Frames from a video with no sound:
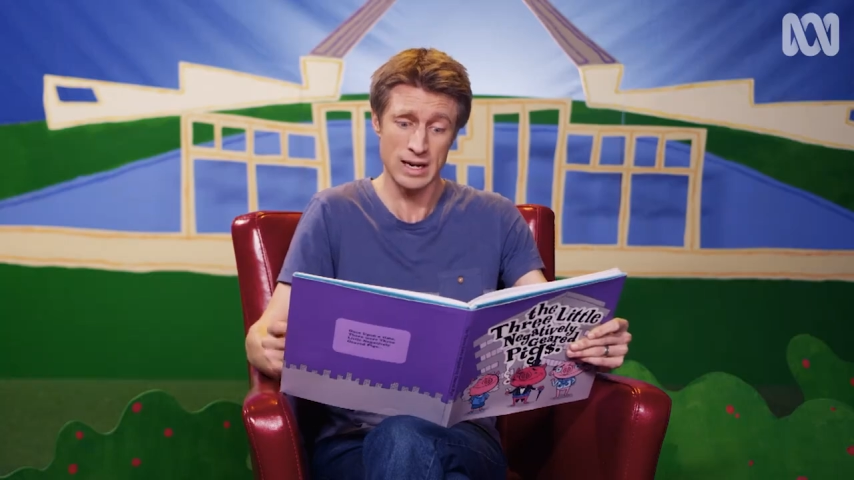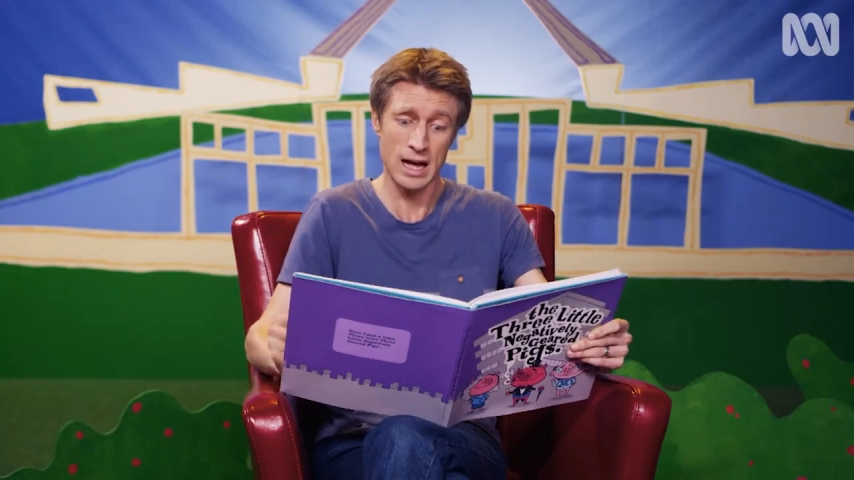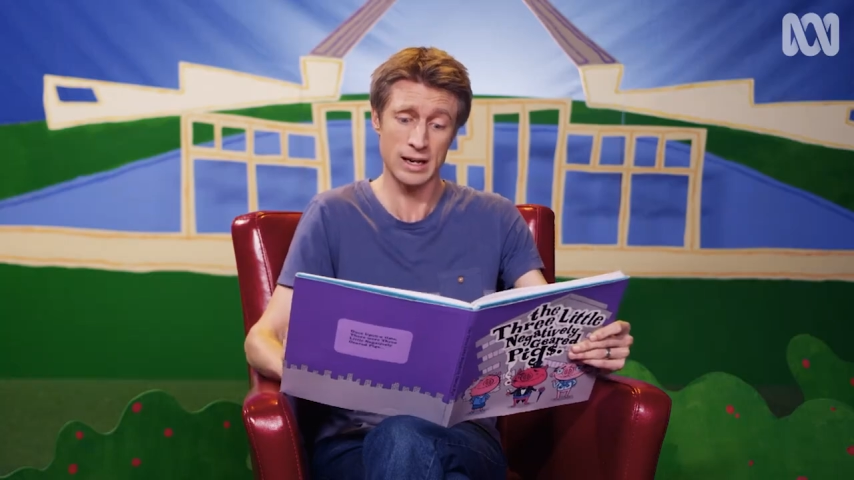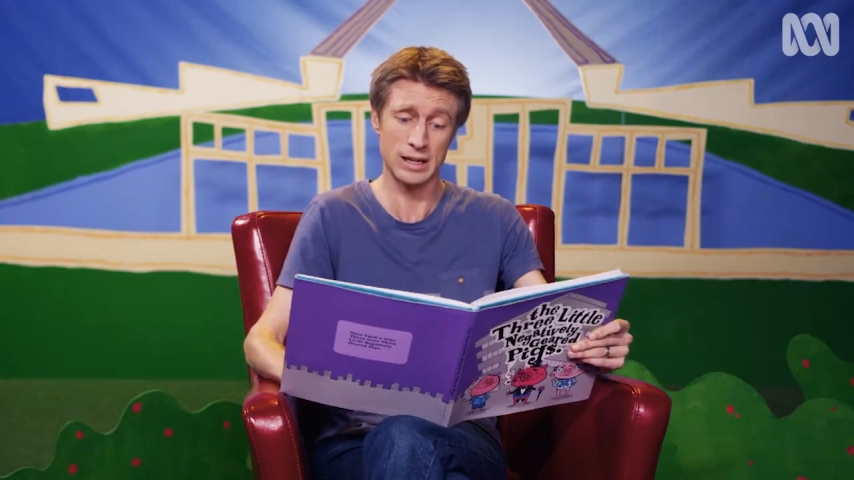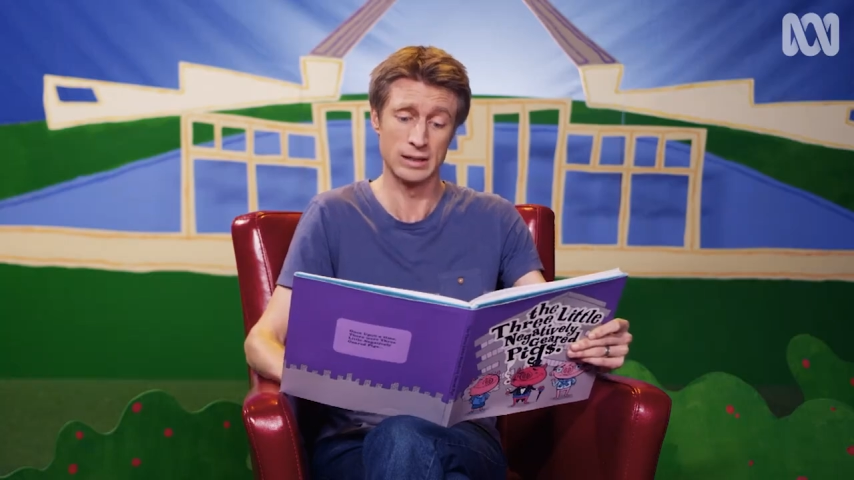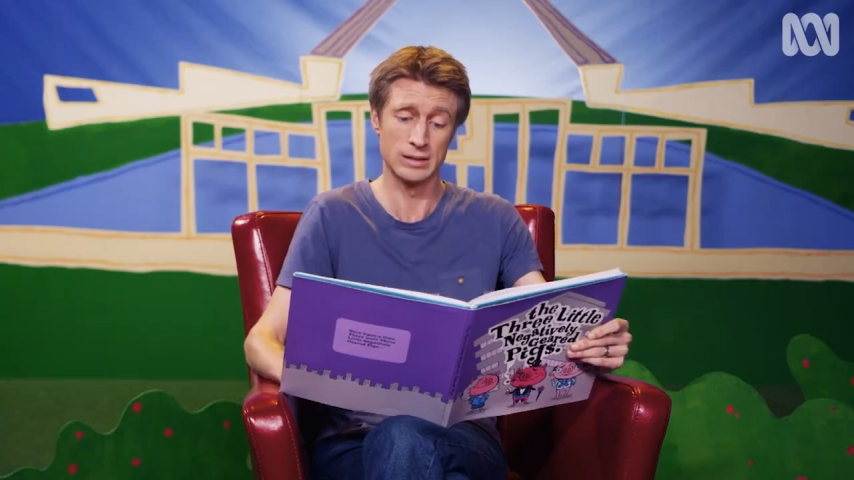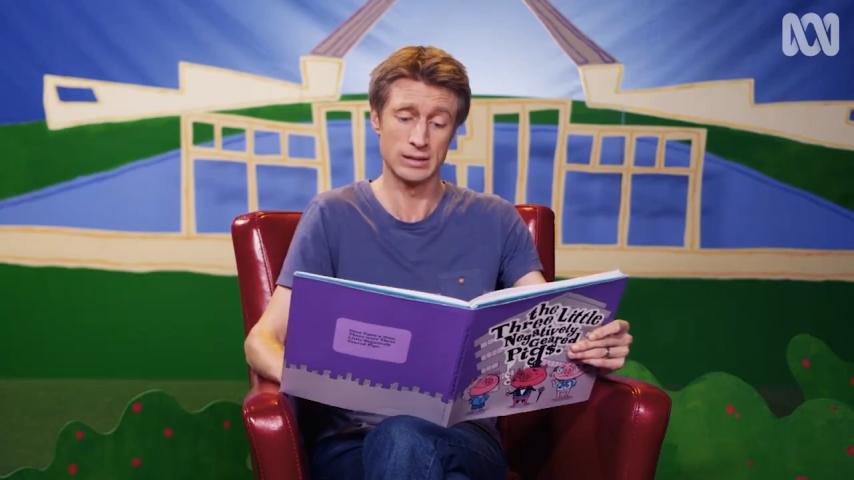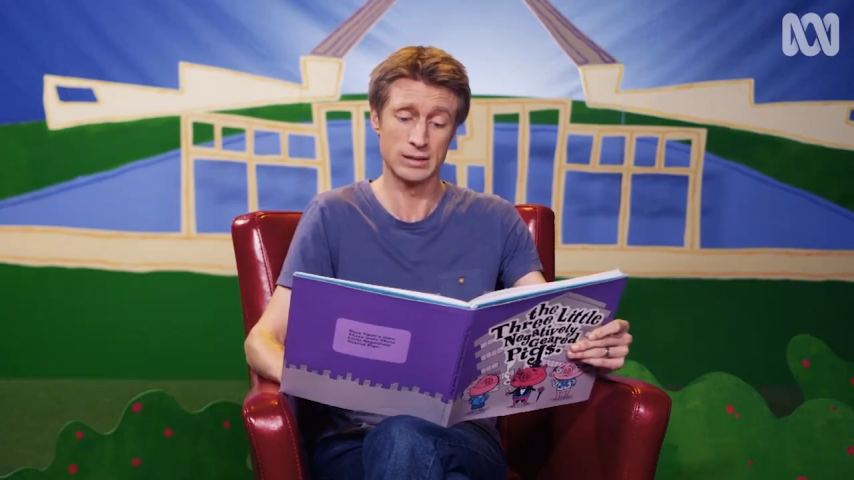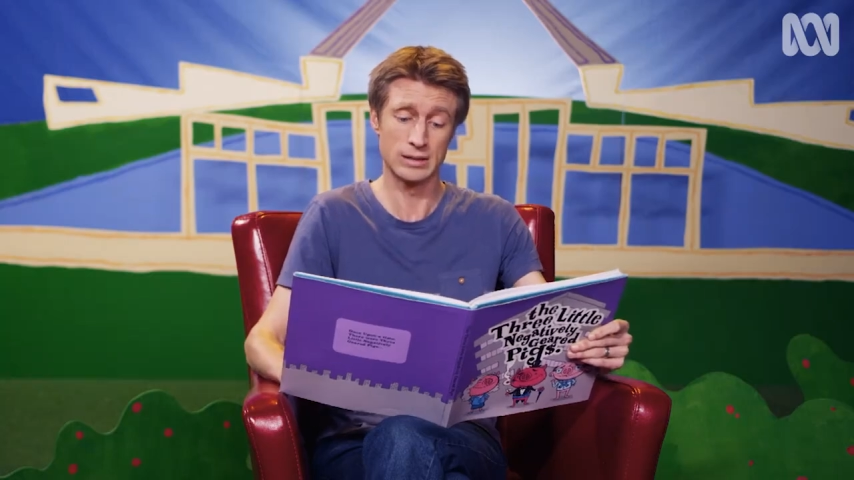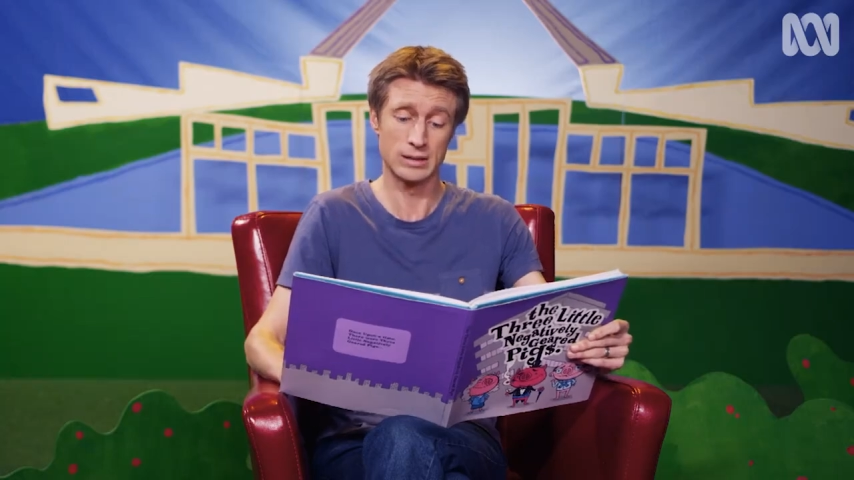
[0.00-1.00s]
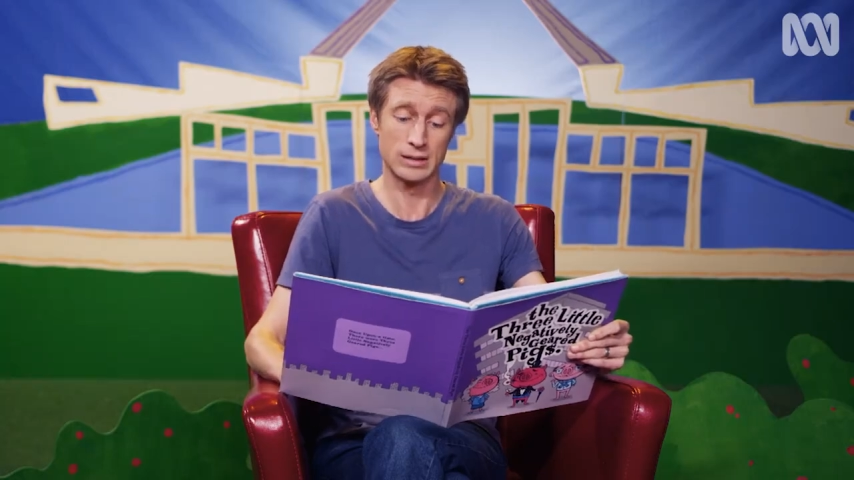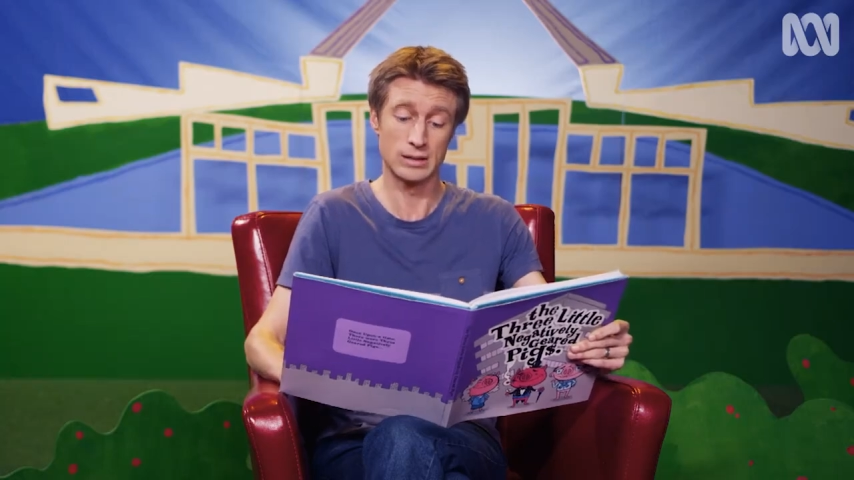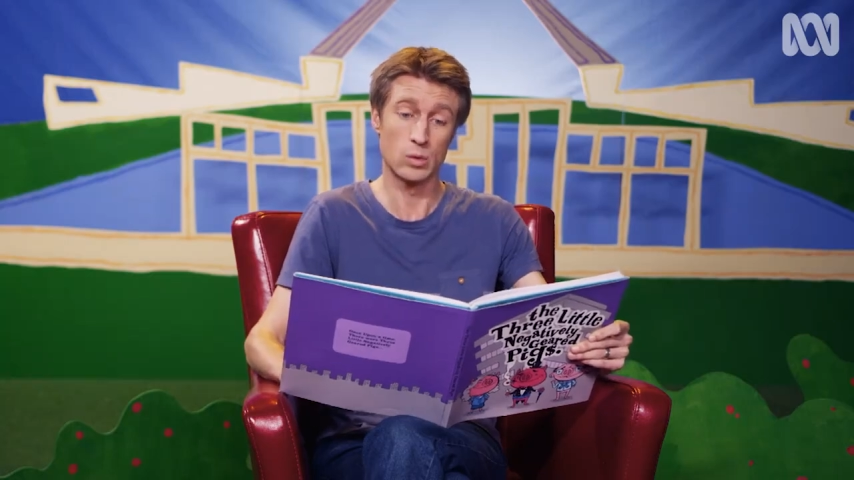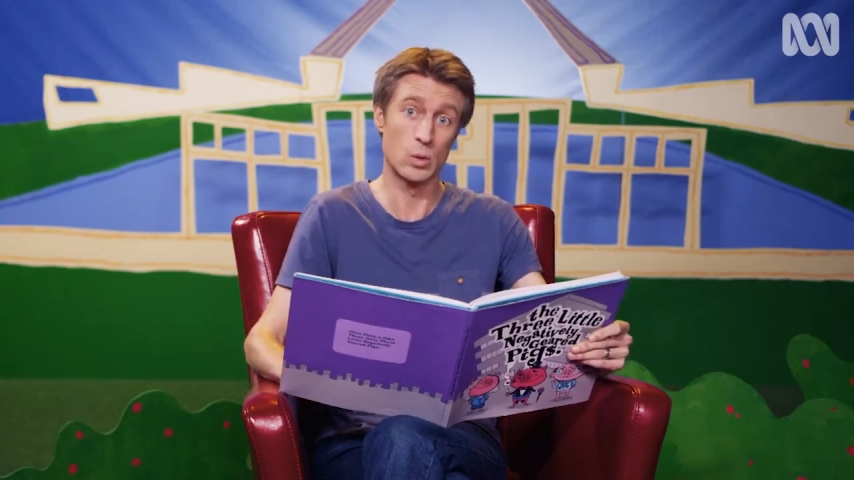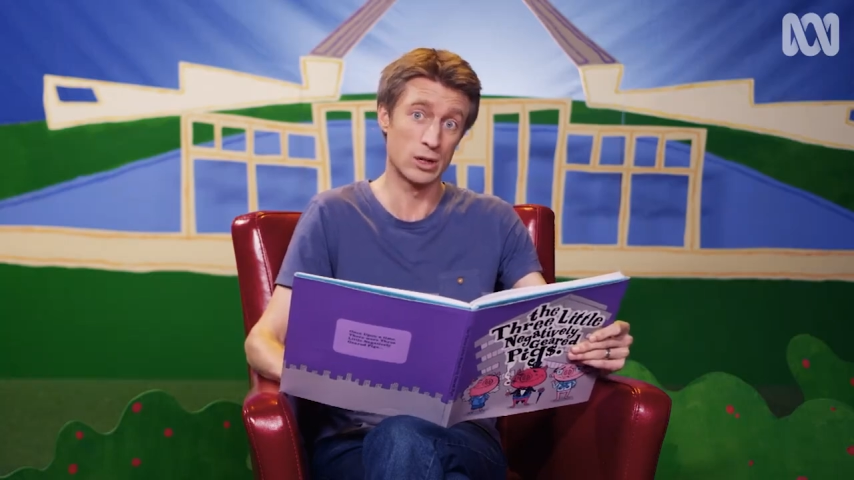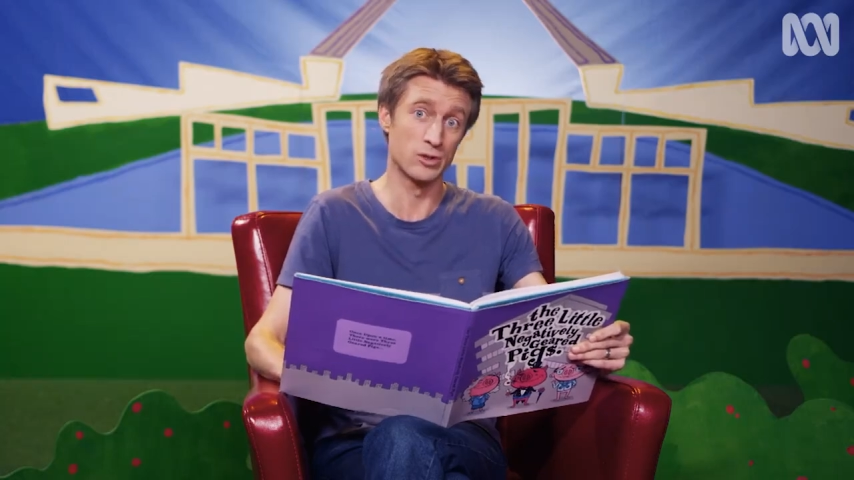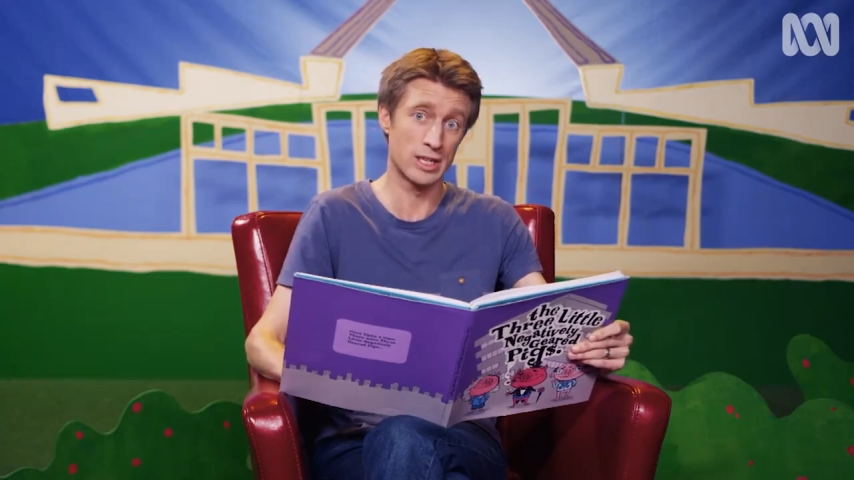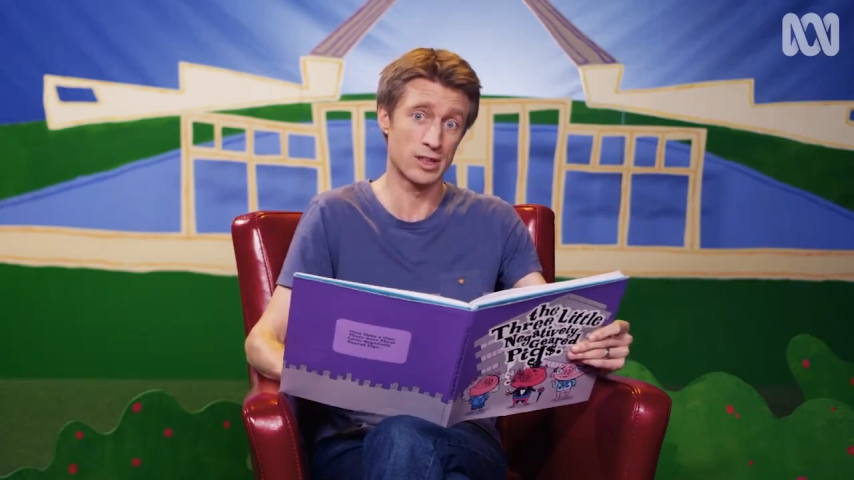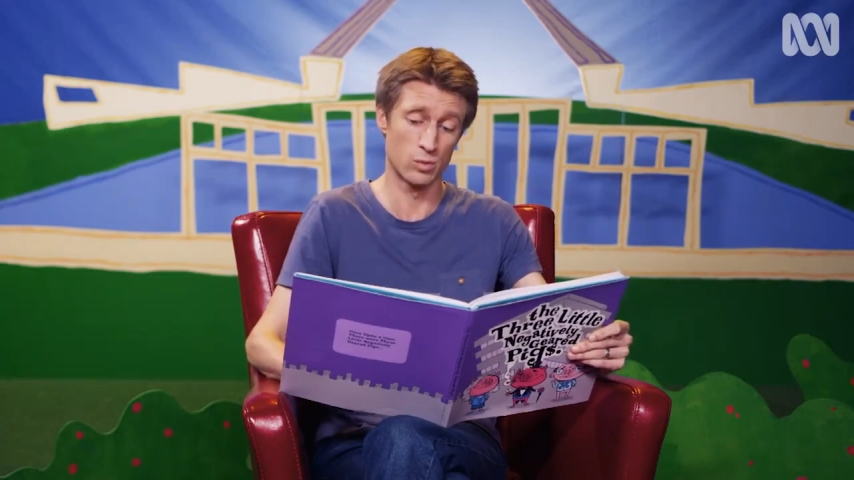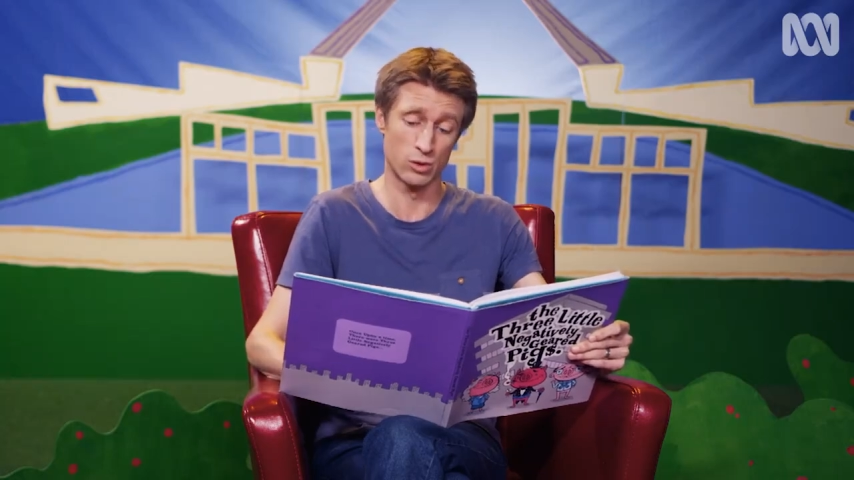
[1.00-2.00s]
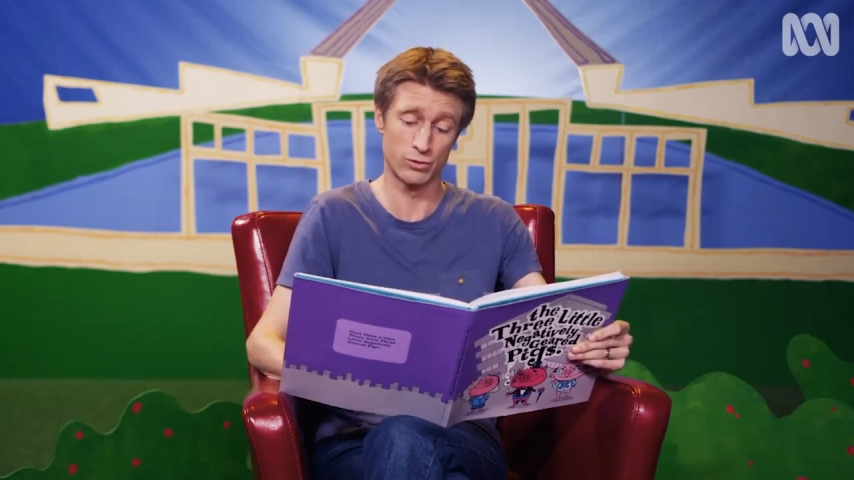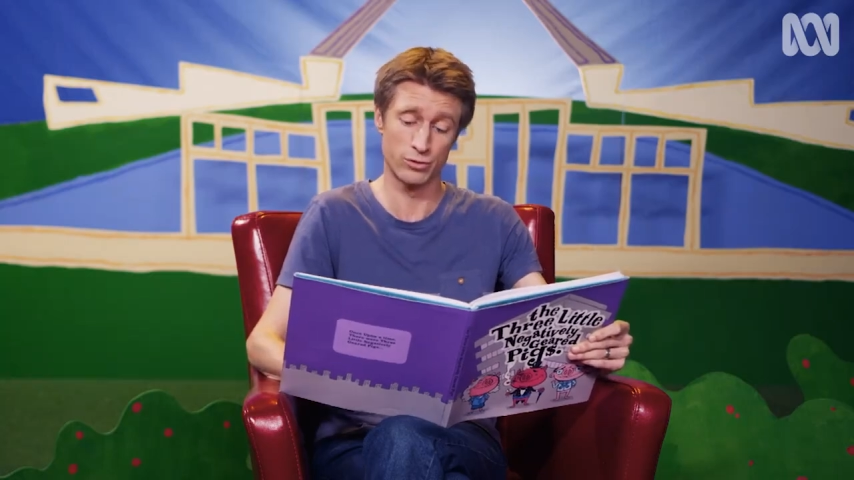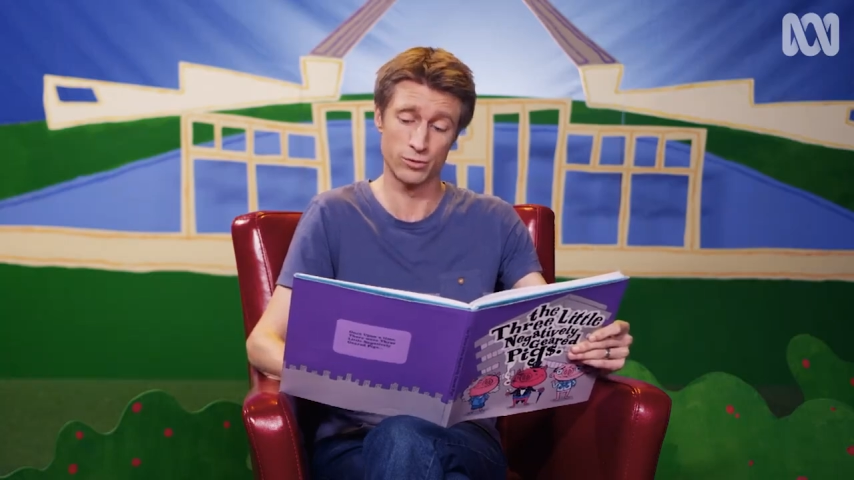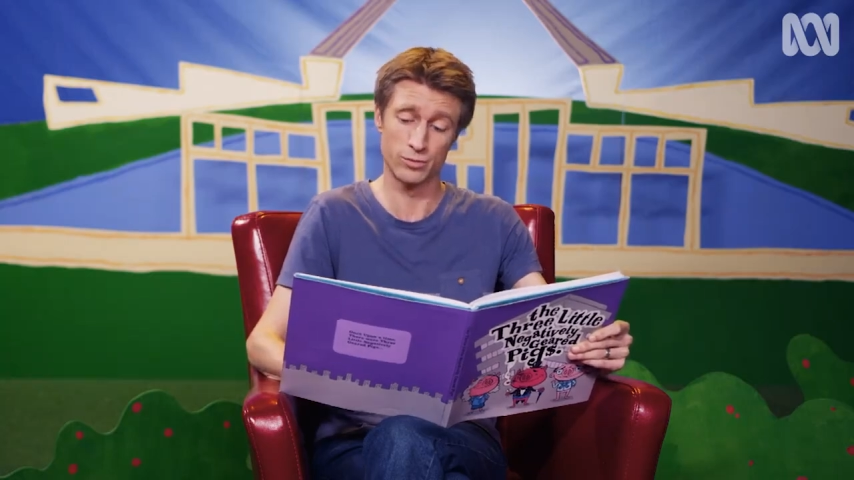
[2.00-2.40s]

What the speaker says: none." "Well," said the wolf,